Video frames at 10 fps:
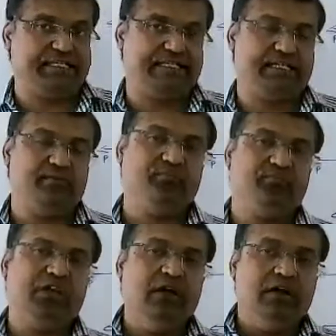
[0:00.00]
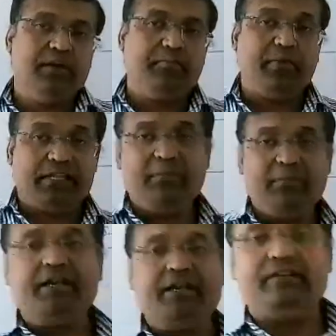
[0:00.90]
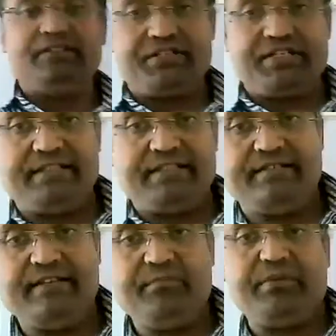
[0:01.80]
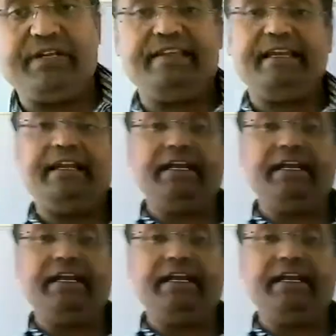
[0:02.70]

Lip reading: be stress. Mathematically, stress is